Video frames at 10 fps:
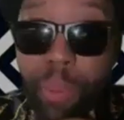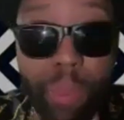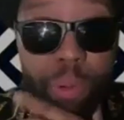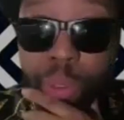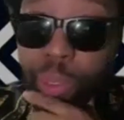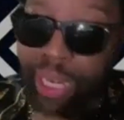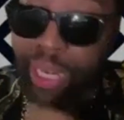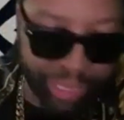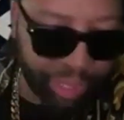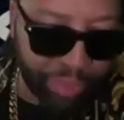you, you did
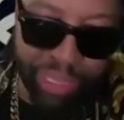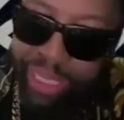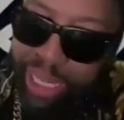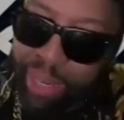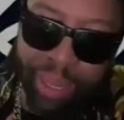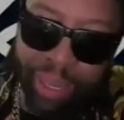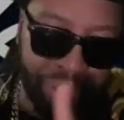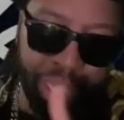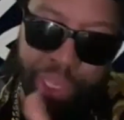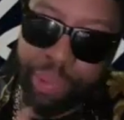not take up my time. I
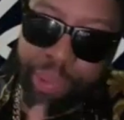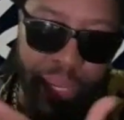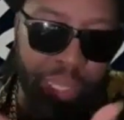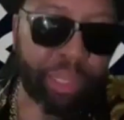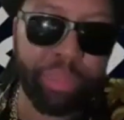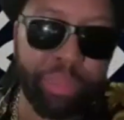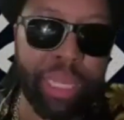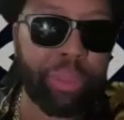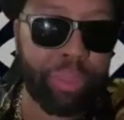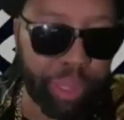thank you. I'm honored by
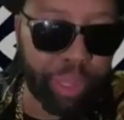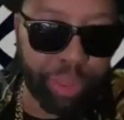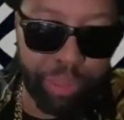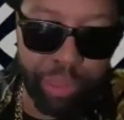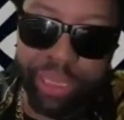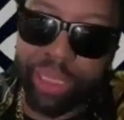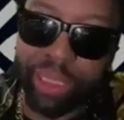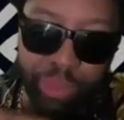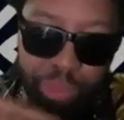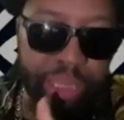your, your your presence,
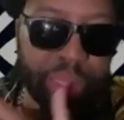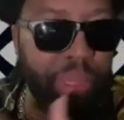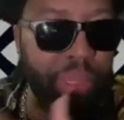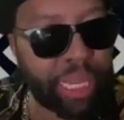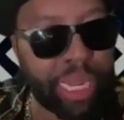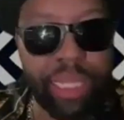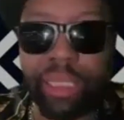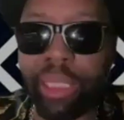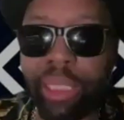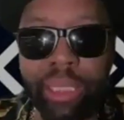your wisdom, your knowledge,
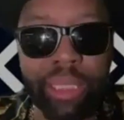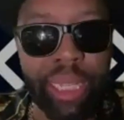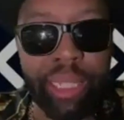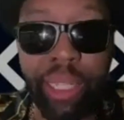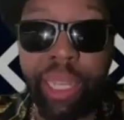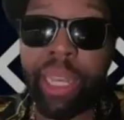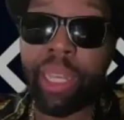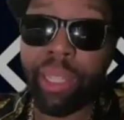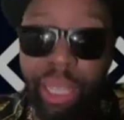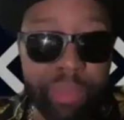your understanding.
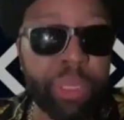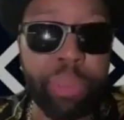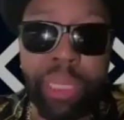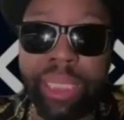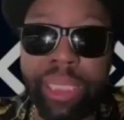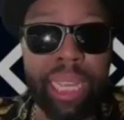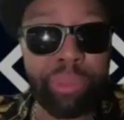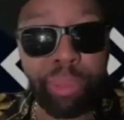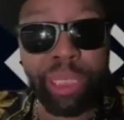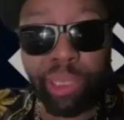Thank you for spending time
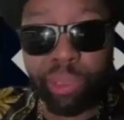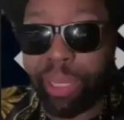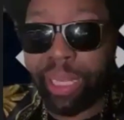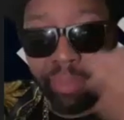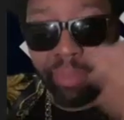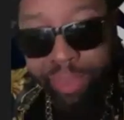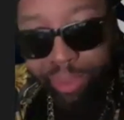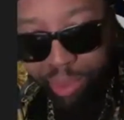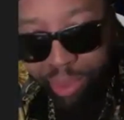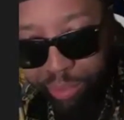with me too, man. Giving me
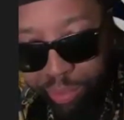some good